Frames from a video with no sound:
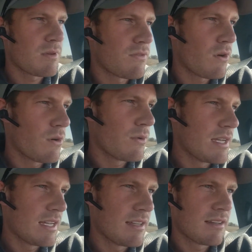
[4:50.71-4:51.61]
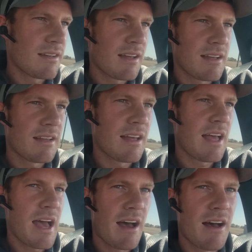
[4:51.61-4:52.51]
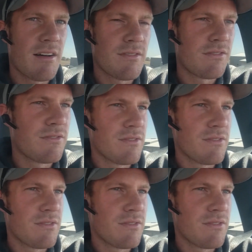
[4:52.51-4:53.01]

before we have